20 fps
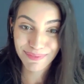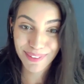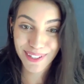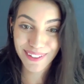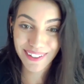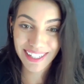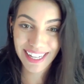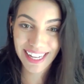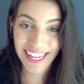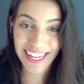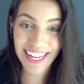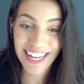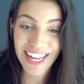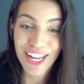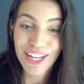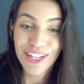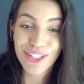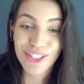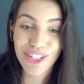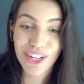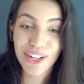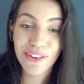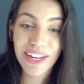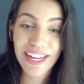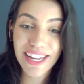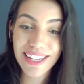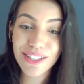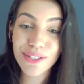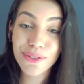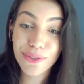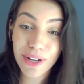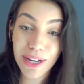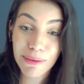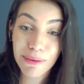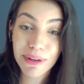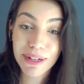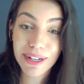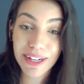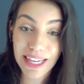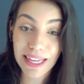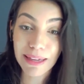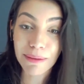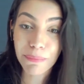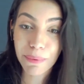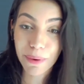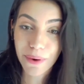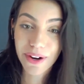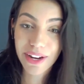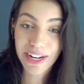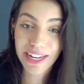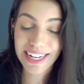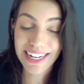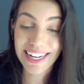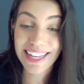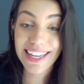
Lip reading: Okay, so is grammar important?